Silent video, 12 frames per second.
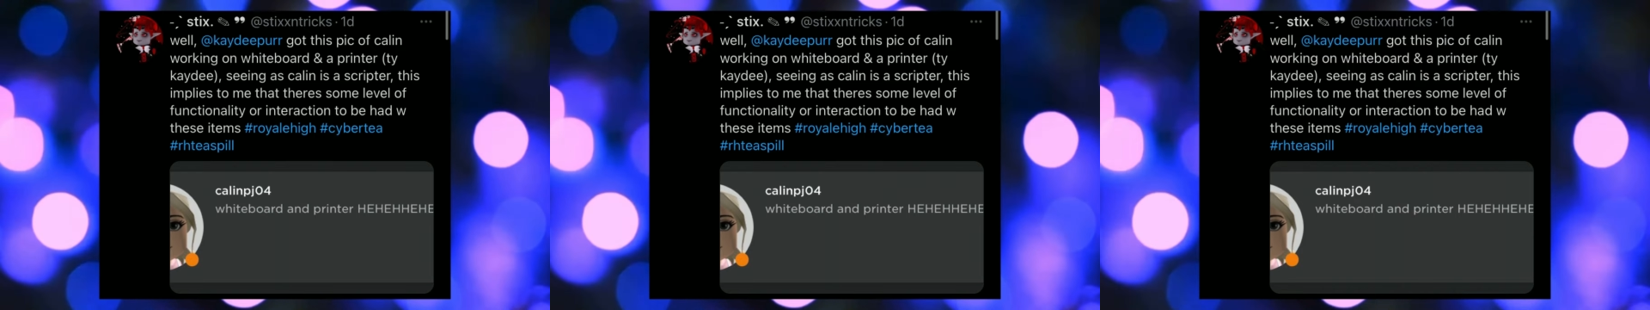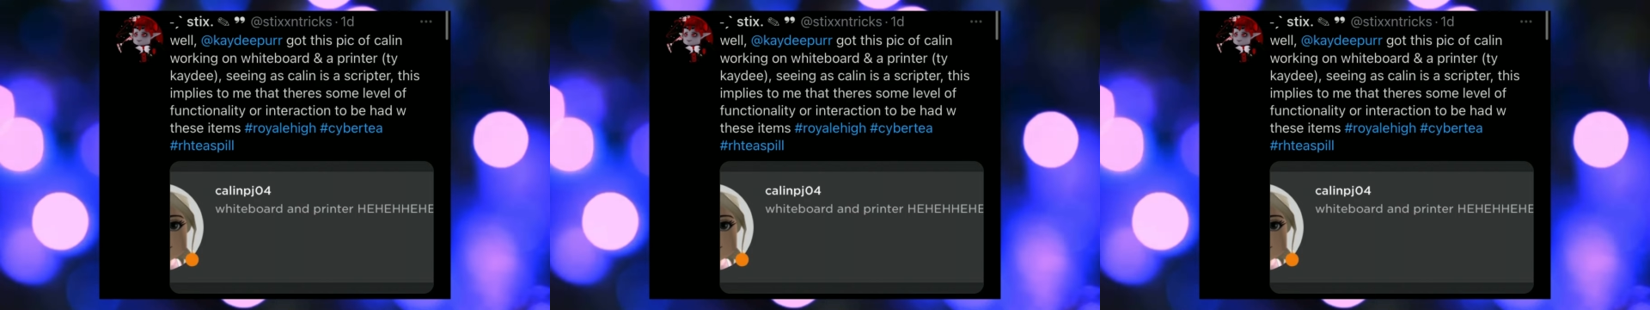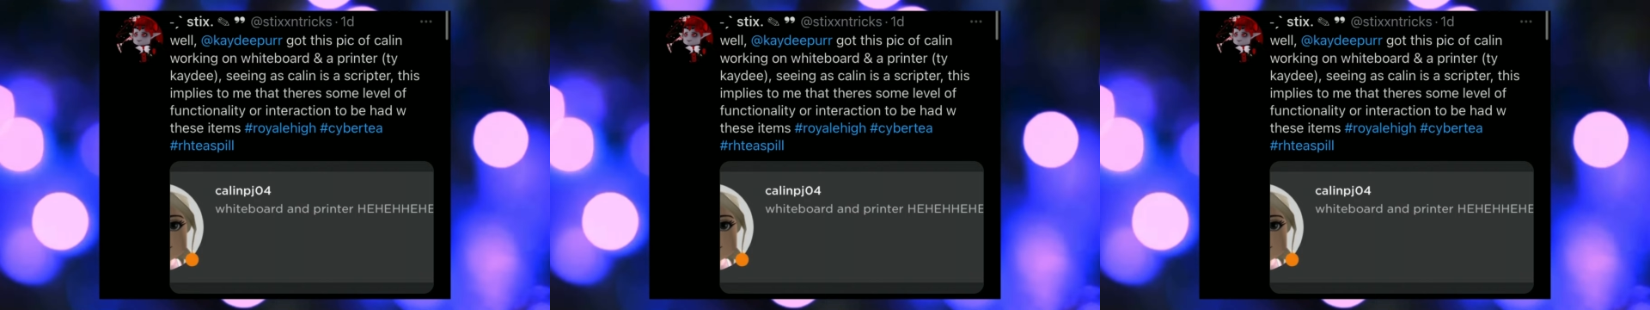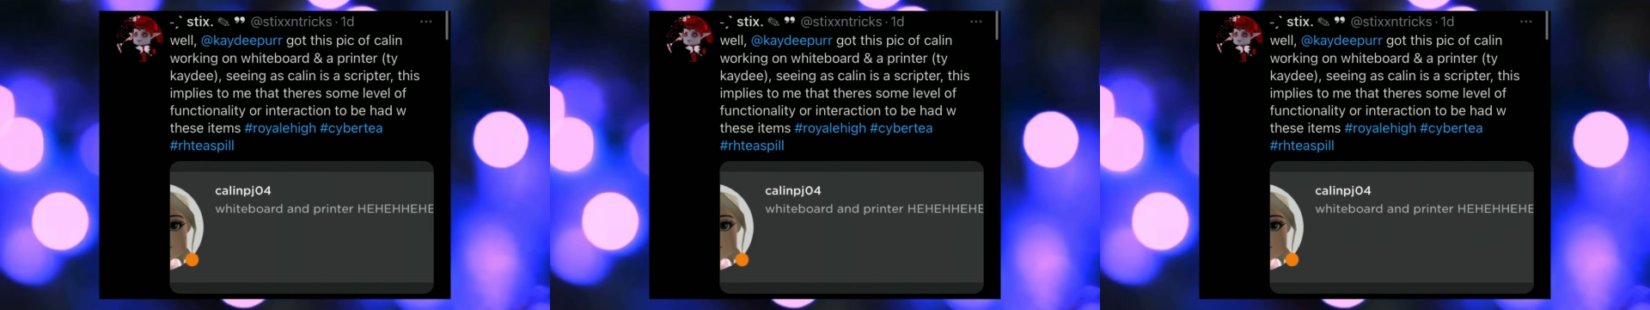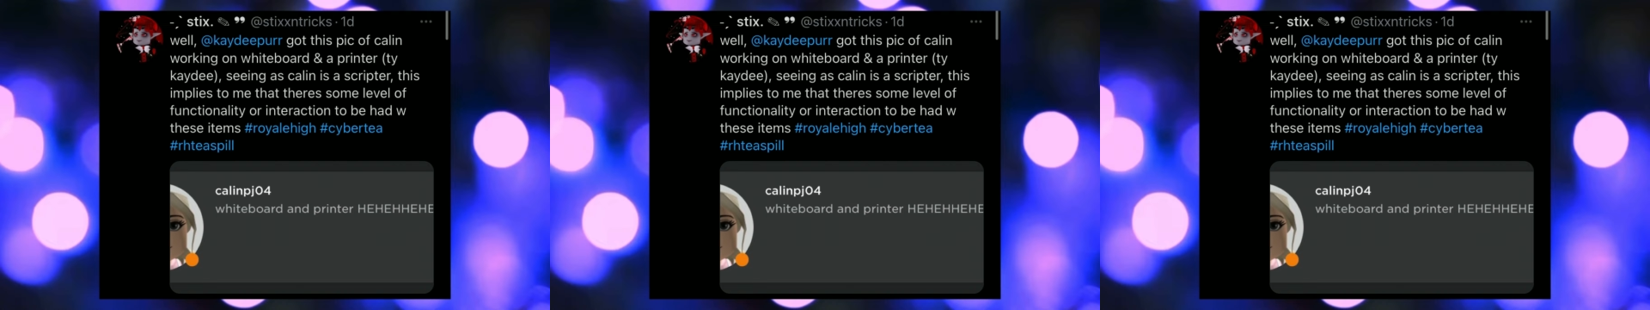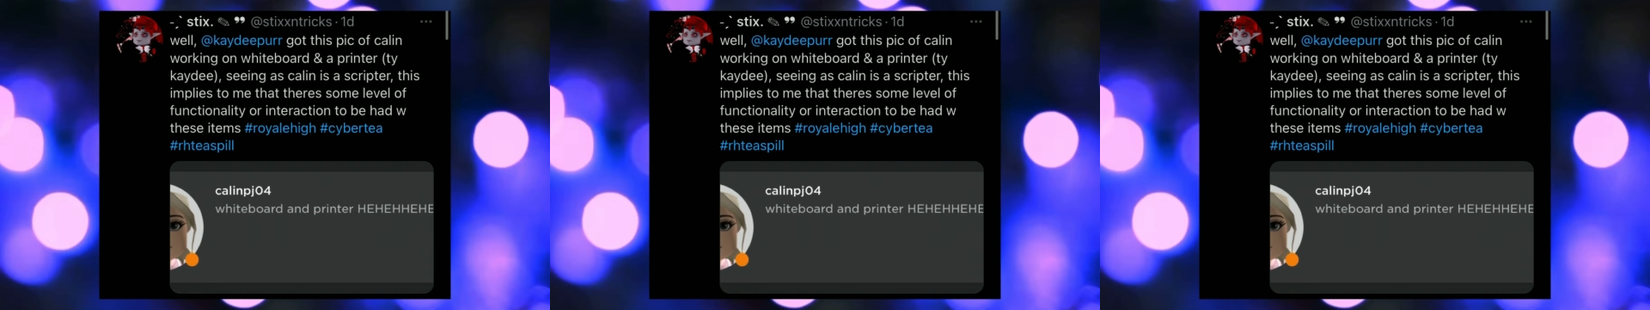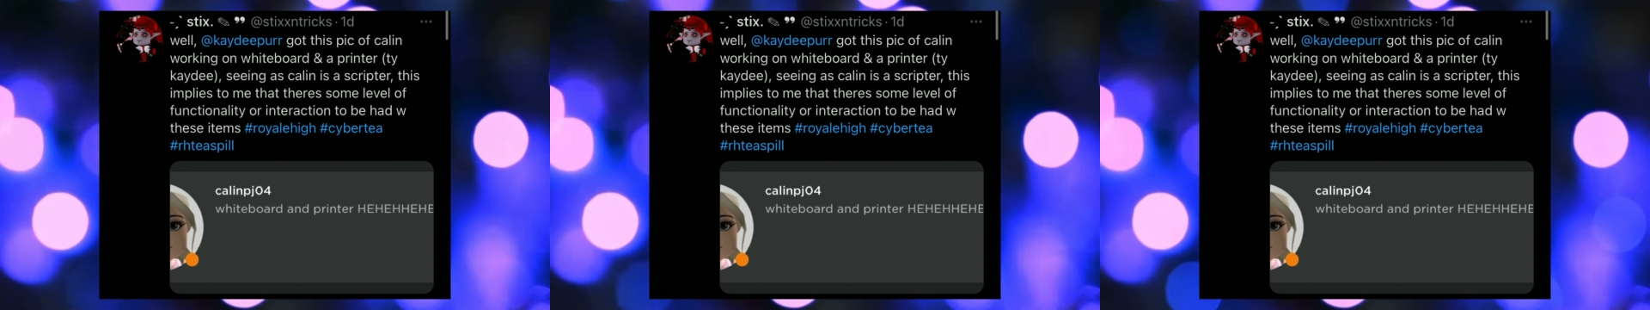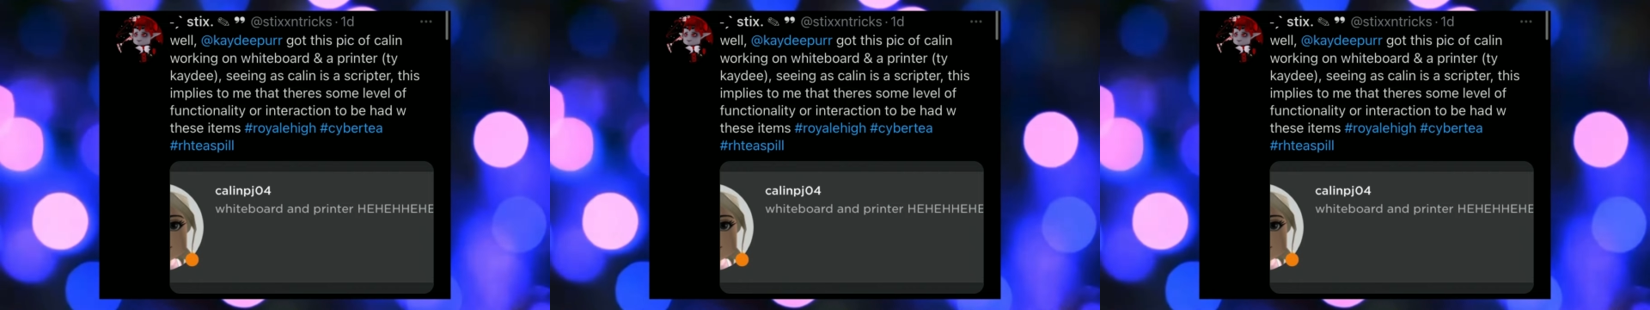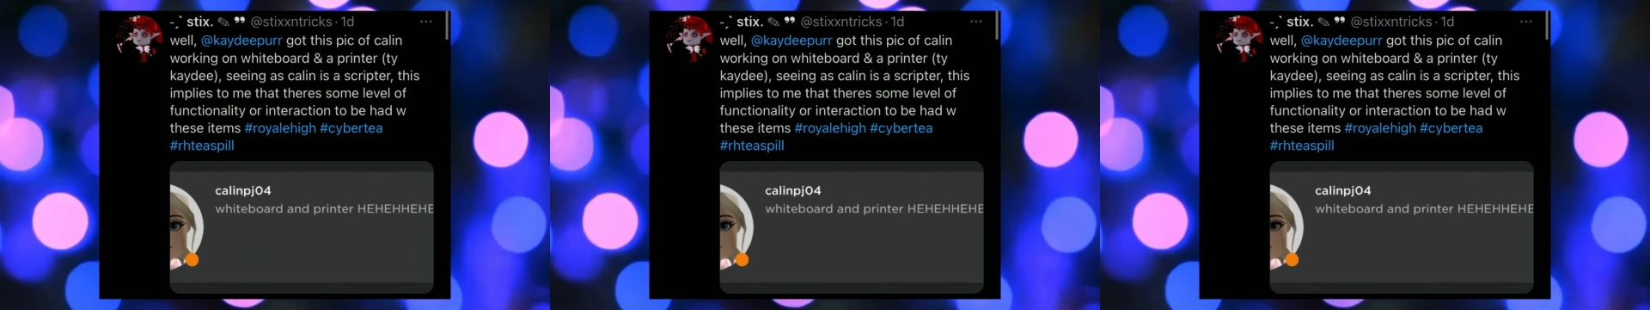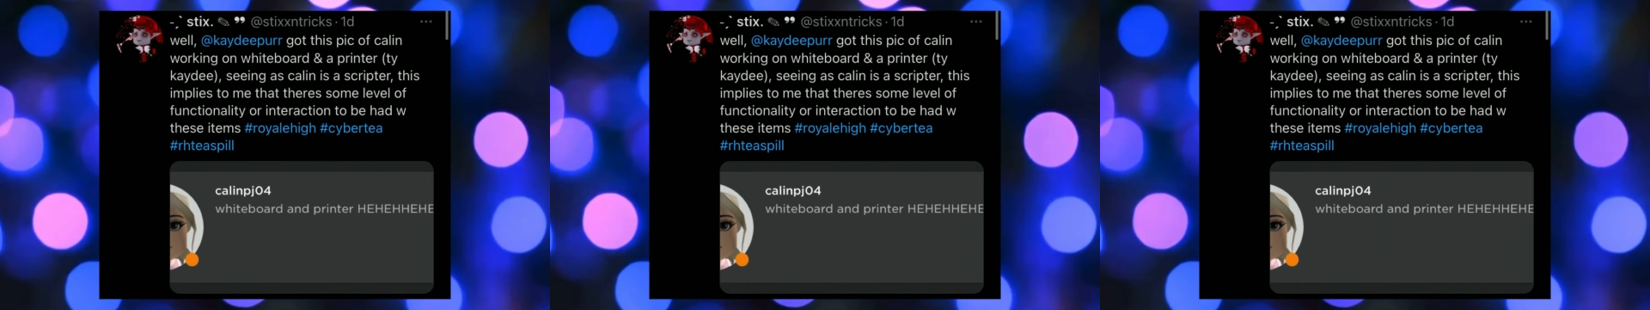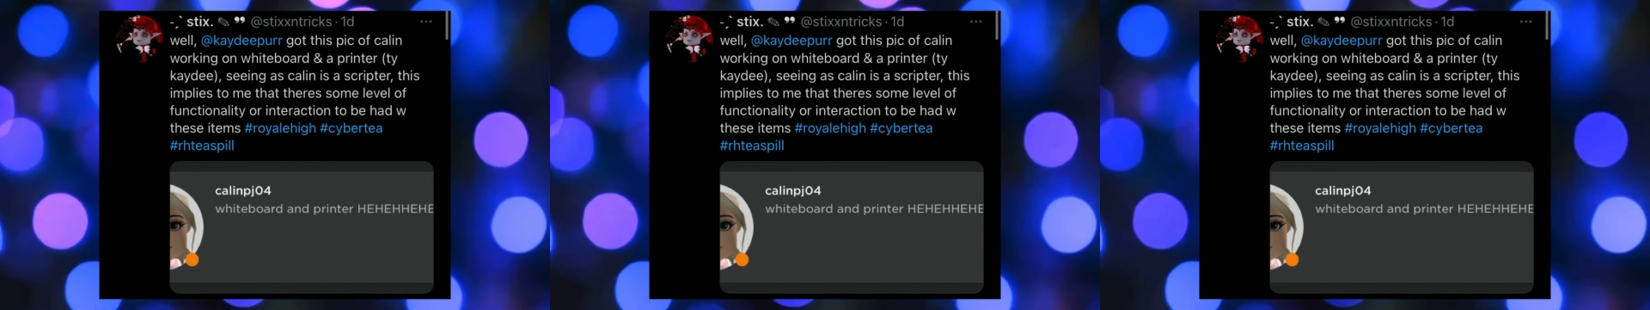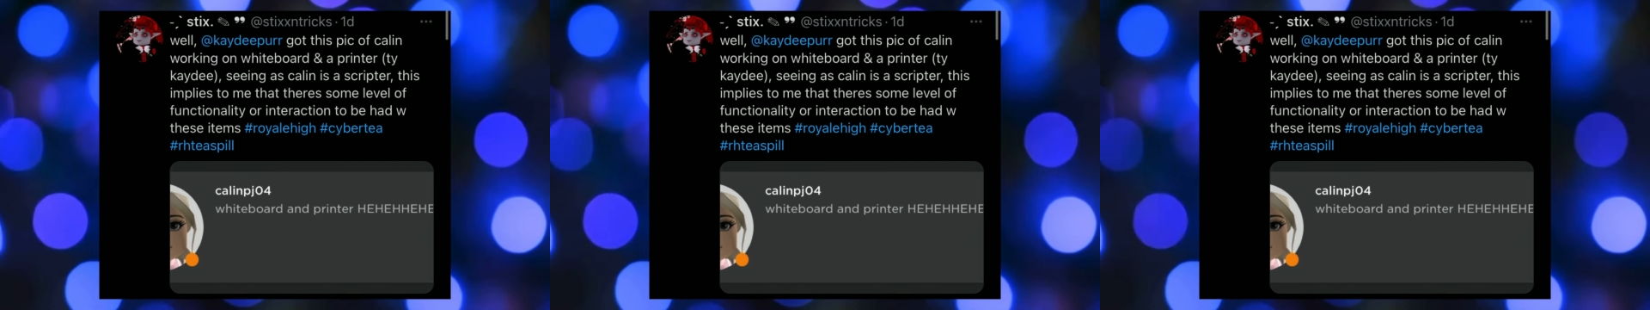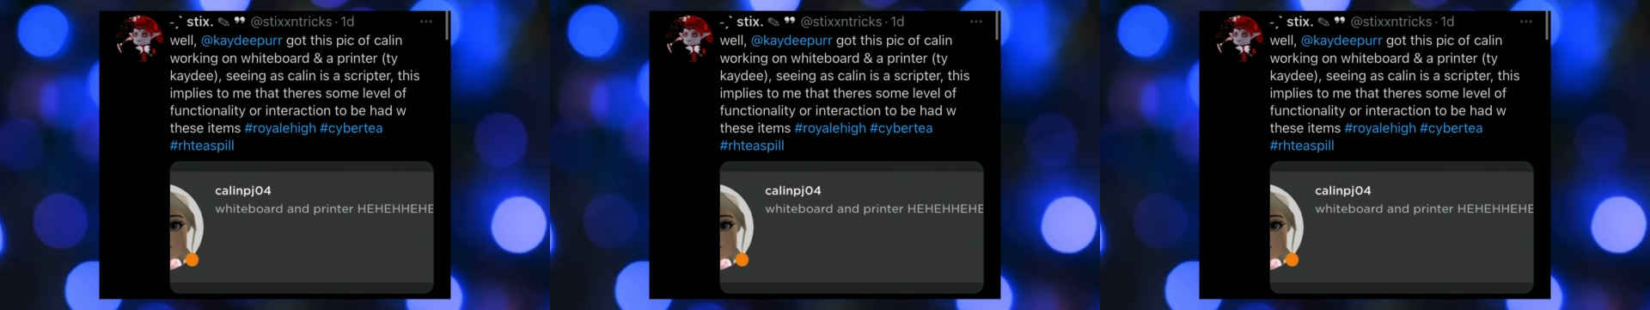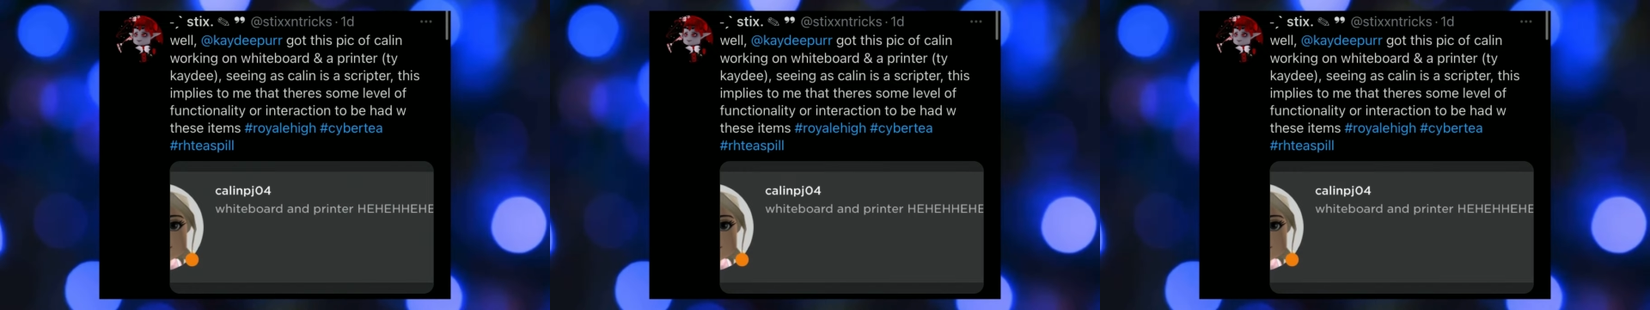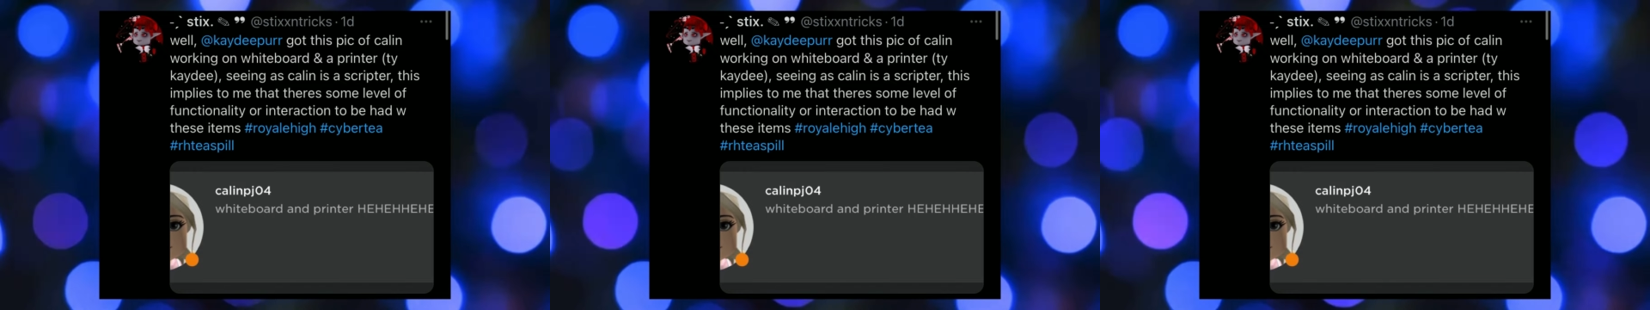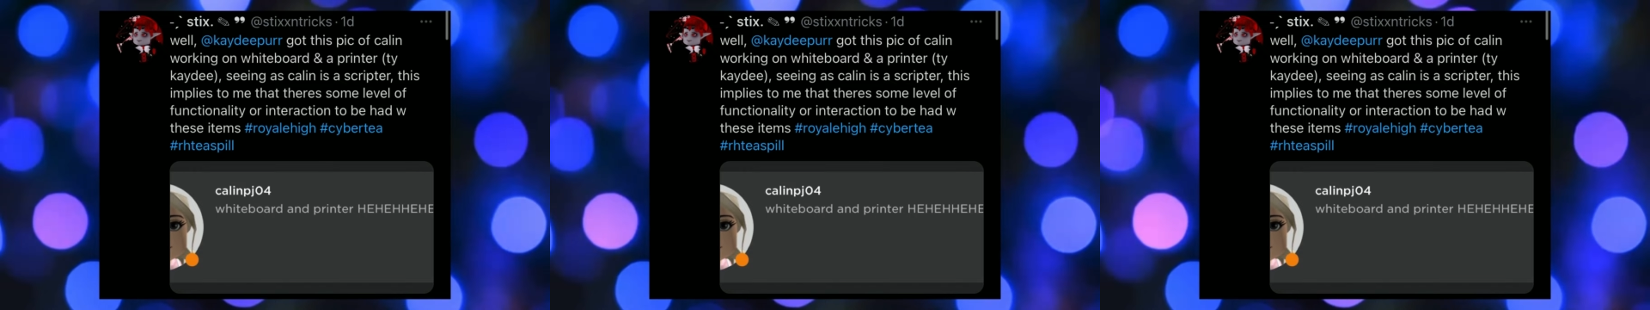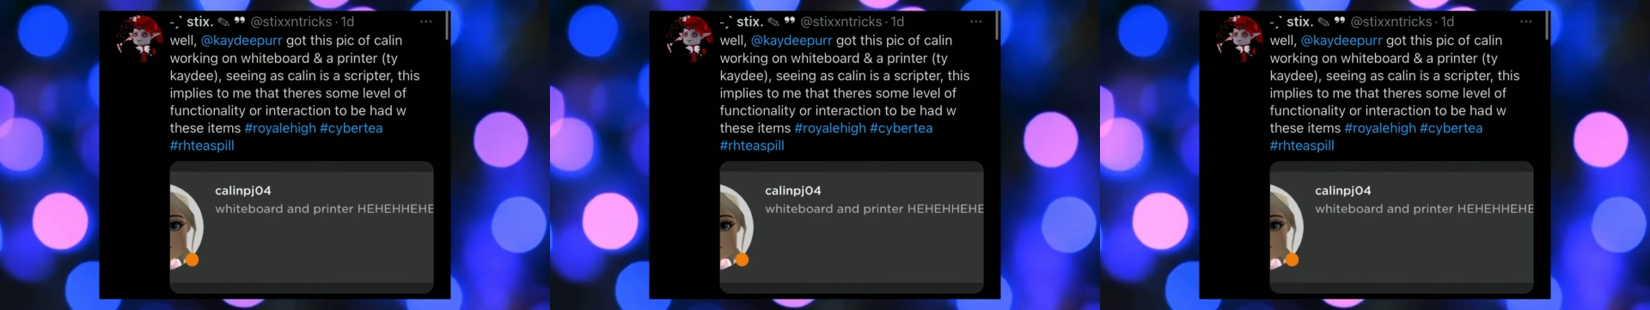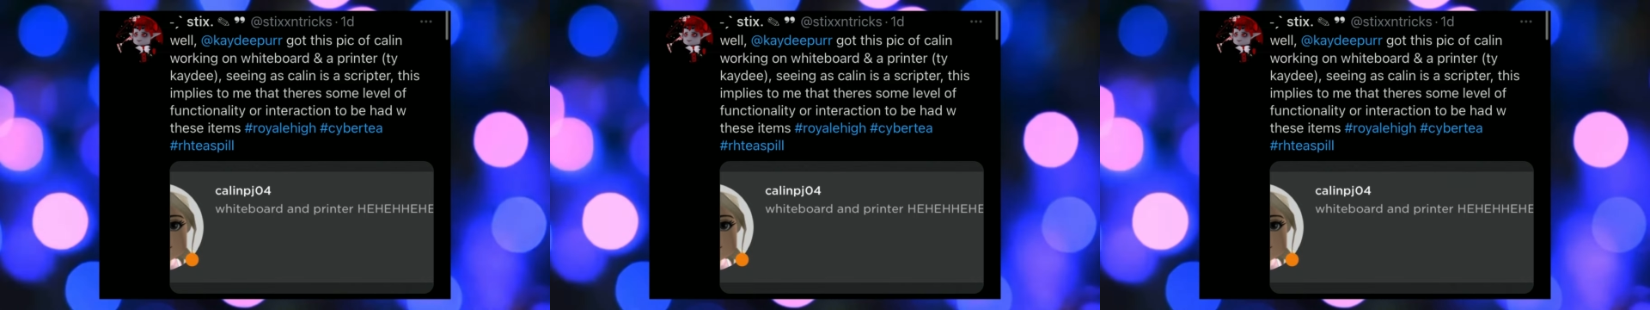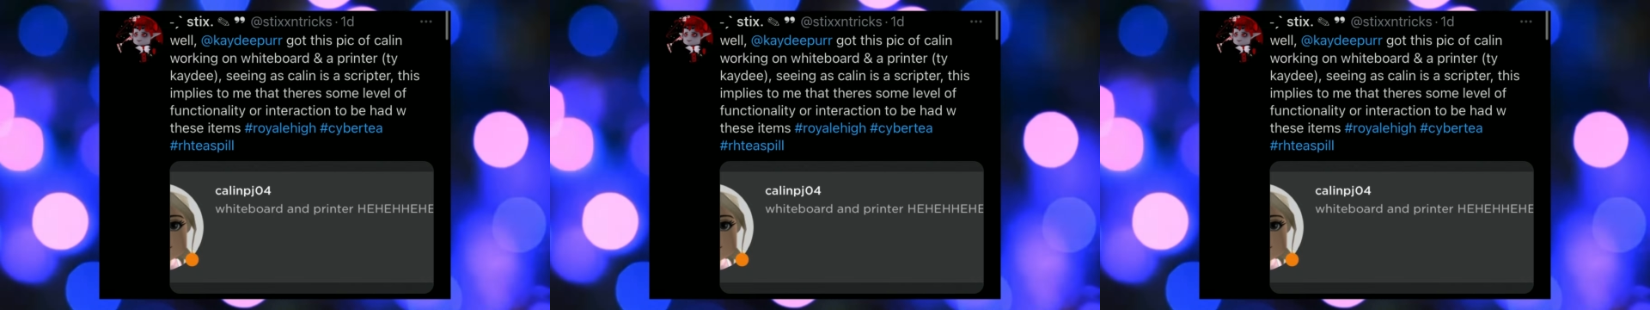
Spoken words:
No face is visible, so there are no lips to read.